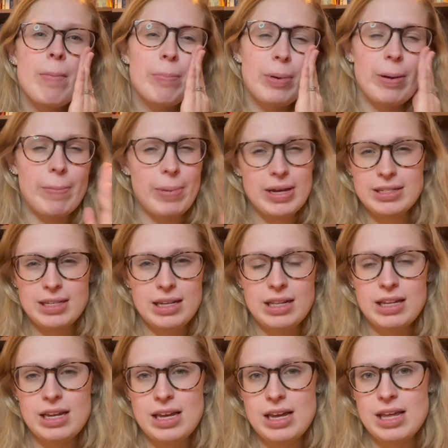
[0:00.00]
But
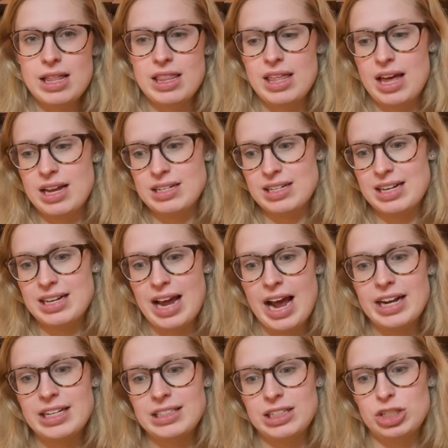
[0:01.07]
basically that in
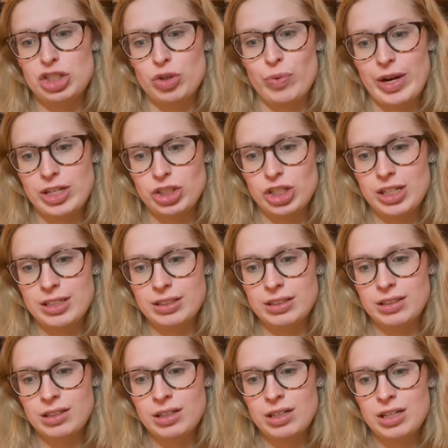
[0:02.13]
any
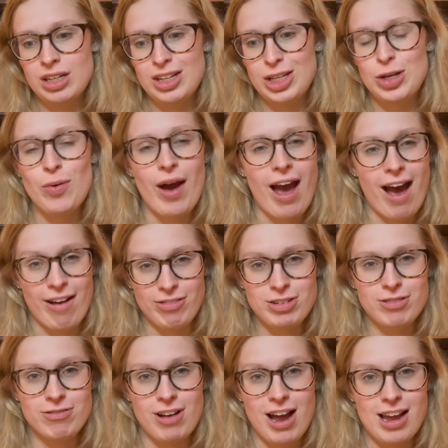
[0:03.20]
situation, you have
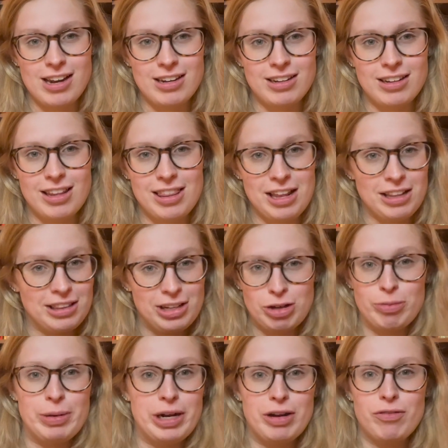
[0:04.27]
to find the
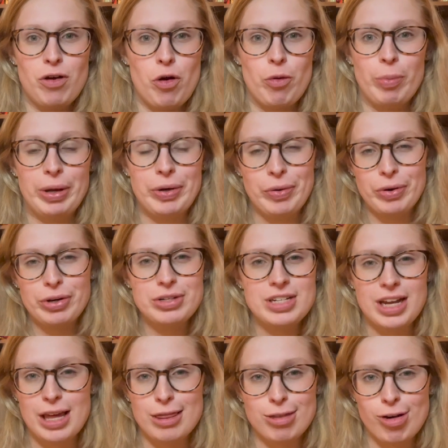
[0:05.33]
little bit of hope in order to
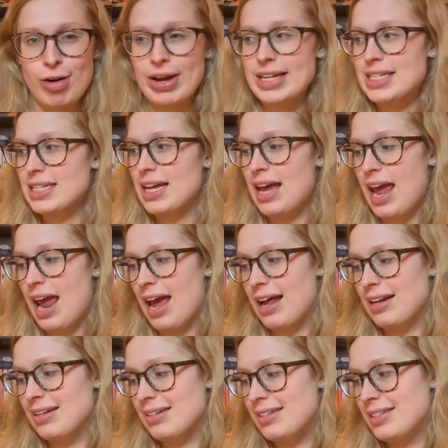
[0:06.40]
get through it.
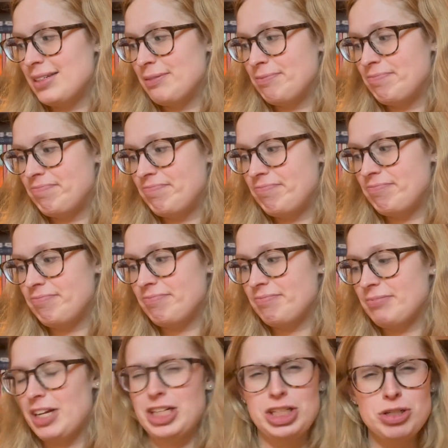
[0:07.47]
And
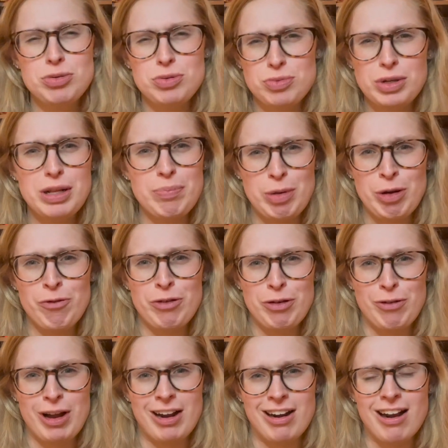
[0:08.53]
it just was really beautifully
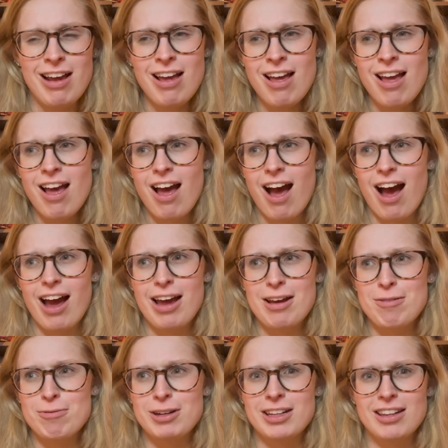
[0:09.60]
written.
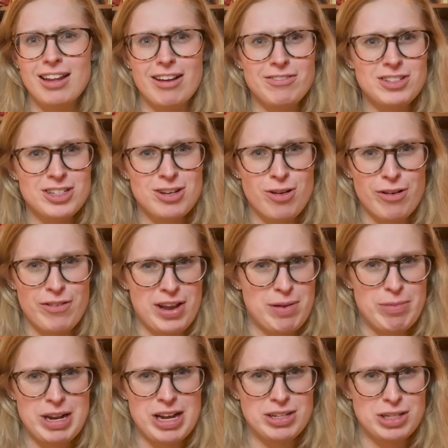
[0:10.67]
I would love to know if
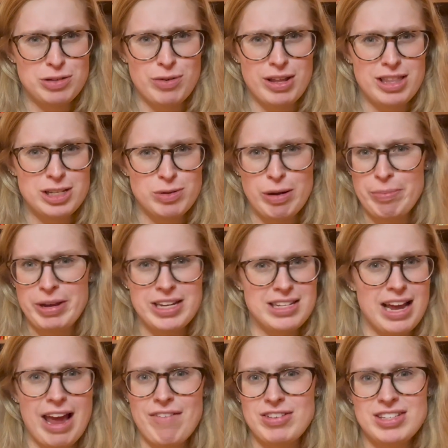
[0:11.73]
anybody else has read this one because
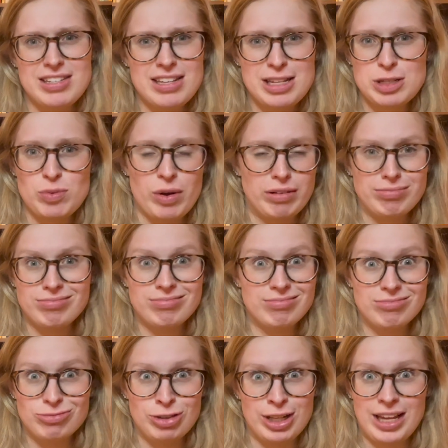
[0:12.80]
I haven't seen this one
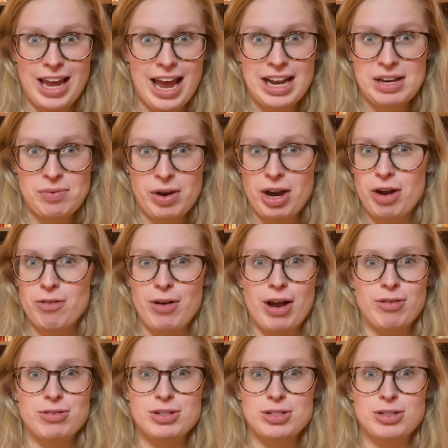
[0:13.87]
really anywhere
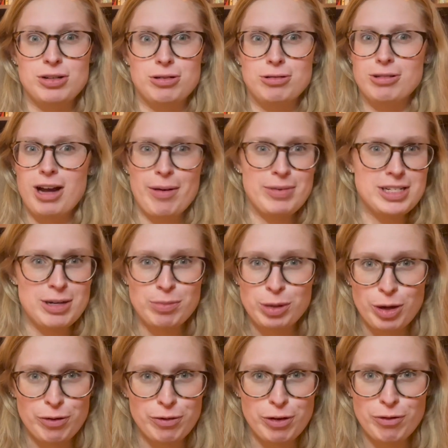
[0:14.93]
around. So comment down
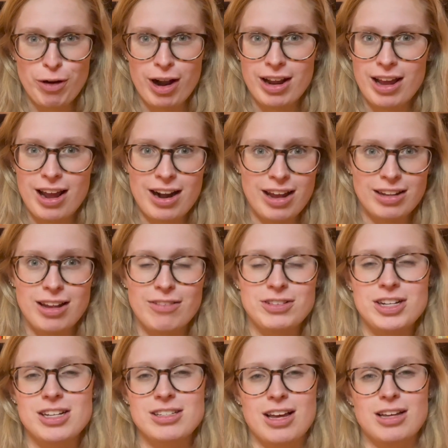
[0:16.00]
below if you've read it and I'd love
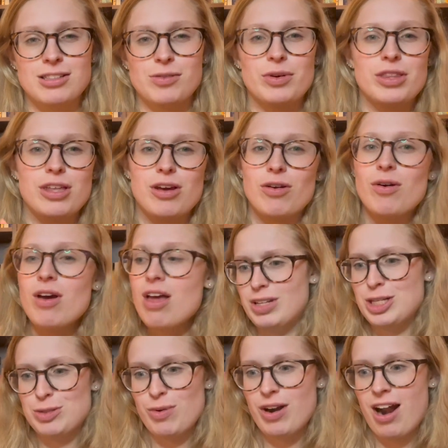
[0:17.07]
to discuss it with you.
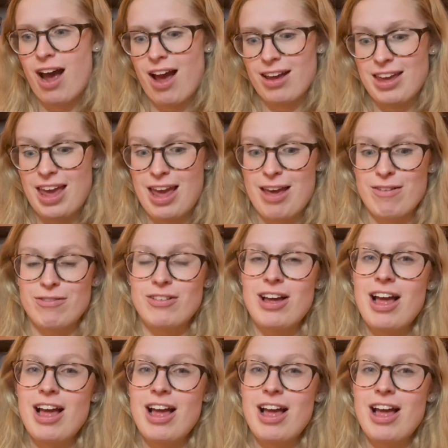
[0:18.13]
This one I gave